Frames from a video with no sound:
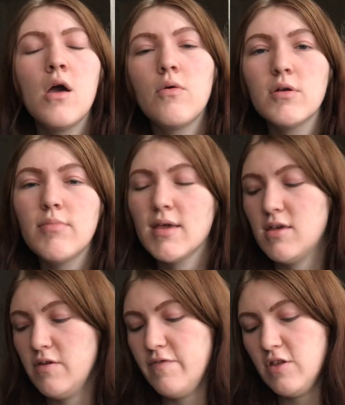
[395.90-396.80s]
One big
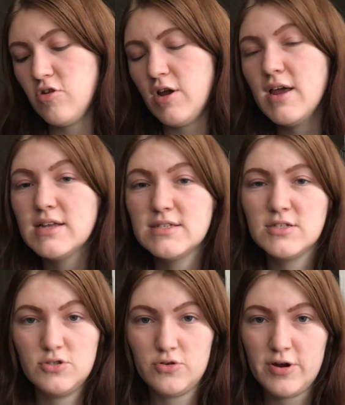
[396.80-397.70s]
key feature is the
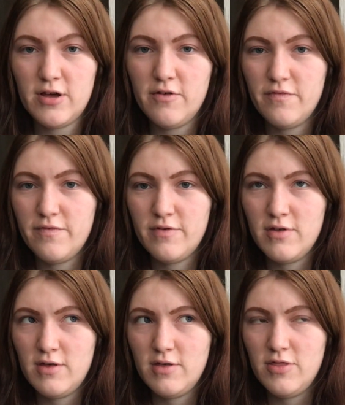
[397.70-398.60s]
story of
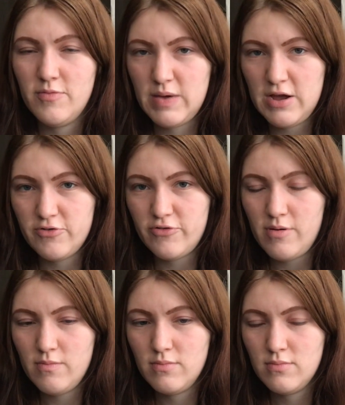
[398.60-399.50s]
the pear
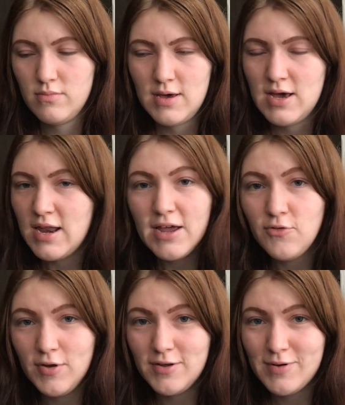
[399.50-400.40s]
drum, and I had
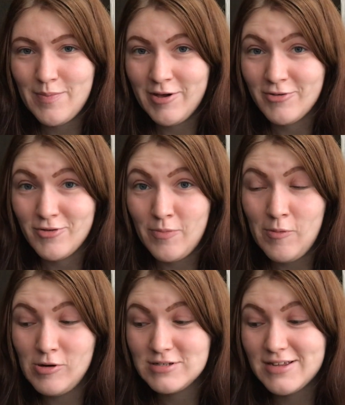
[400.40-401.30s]
no idea what a pear drum
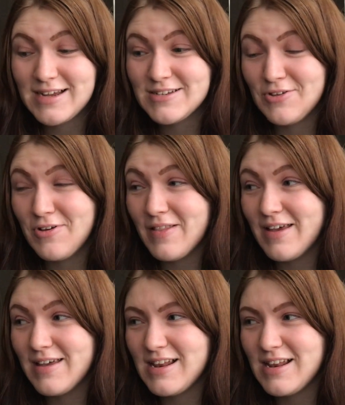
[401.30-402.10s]
was, so I had to Google it.